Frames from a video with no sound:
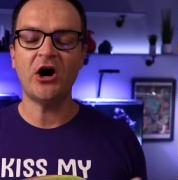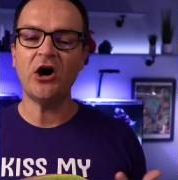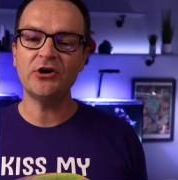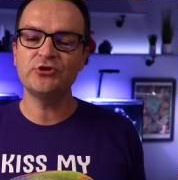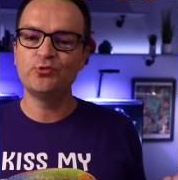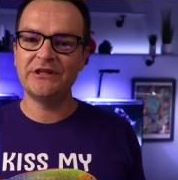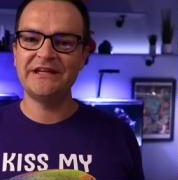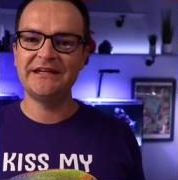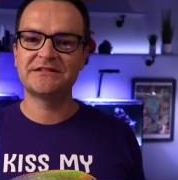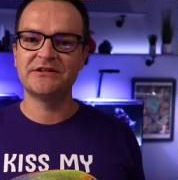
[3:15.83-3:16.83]
All you really
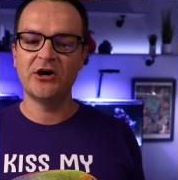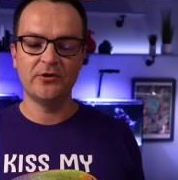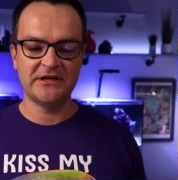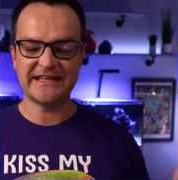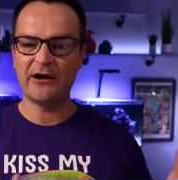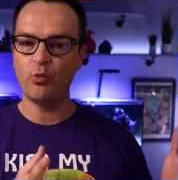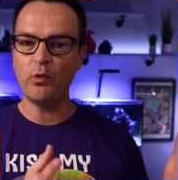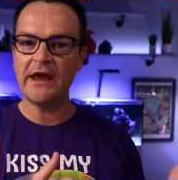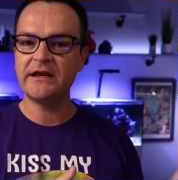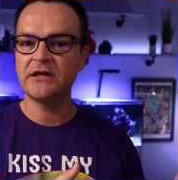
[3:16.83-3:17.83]
need to know is that
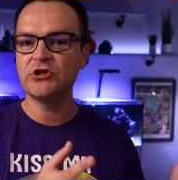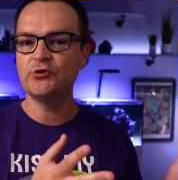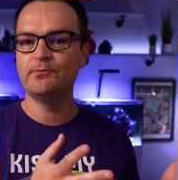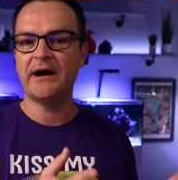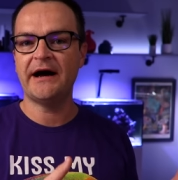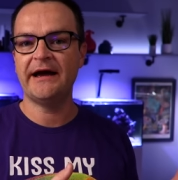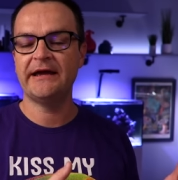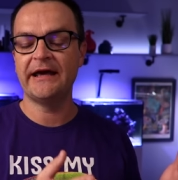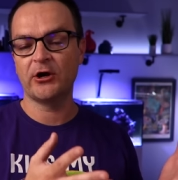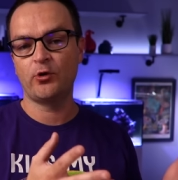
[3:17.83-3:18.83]
when you buy
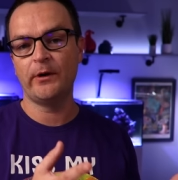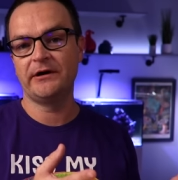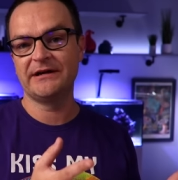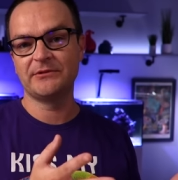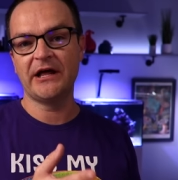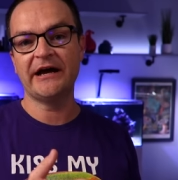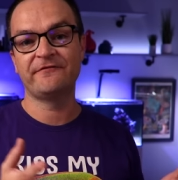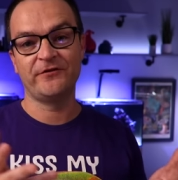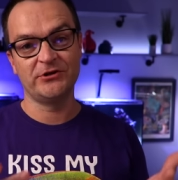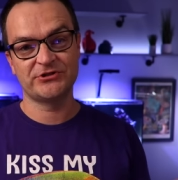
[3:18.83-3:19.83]
an aquarium light
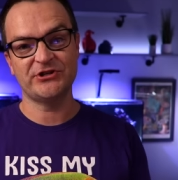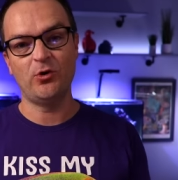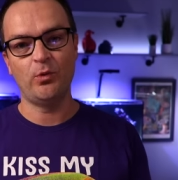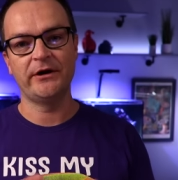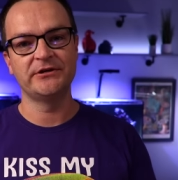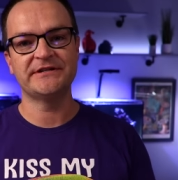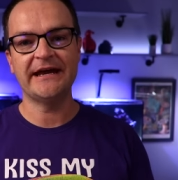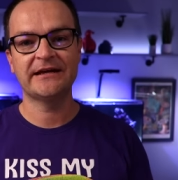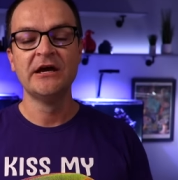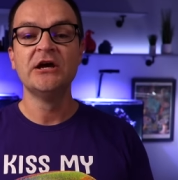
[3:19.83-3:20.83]
for your saltwater
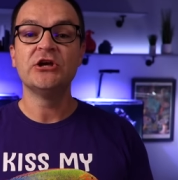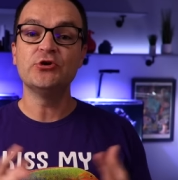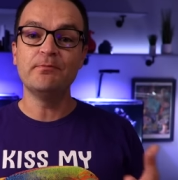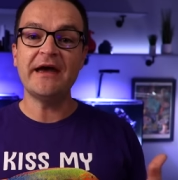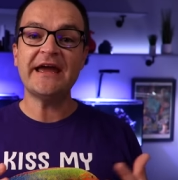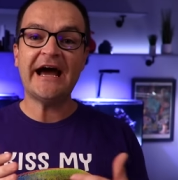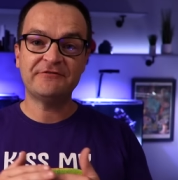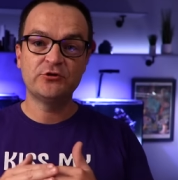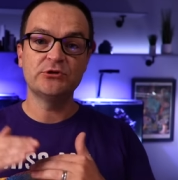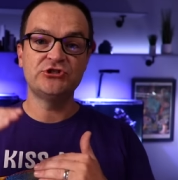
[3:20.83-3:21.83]
tank, you may have
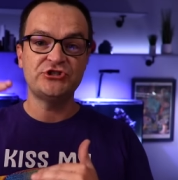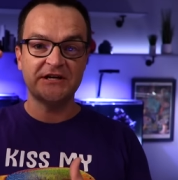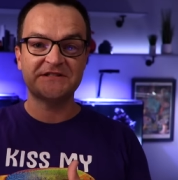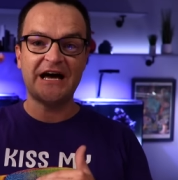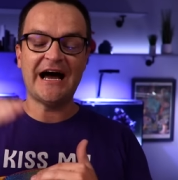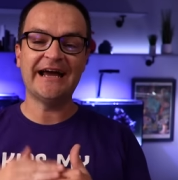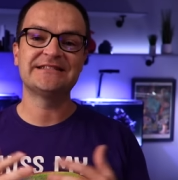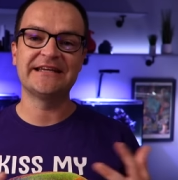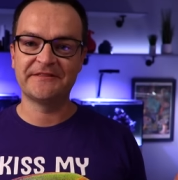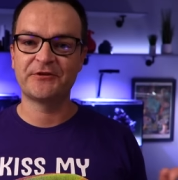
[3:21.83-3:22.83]
to adjust the height
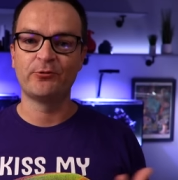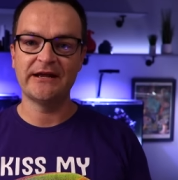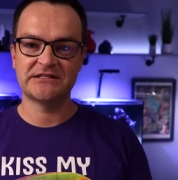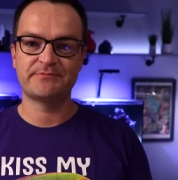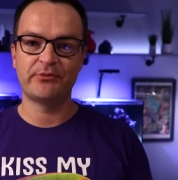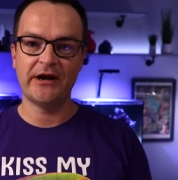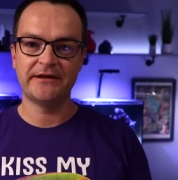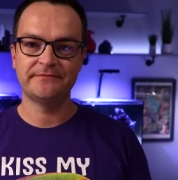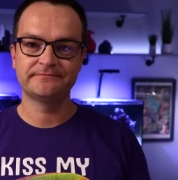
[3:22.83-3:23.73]
to get the right spread.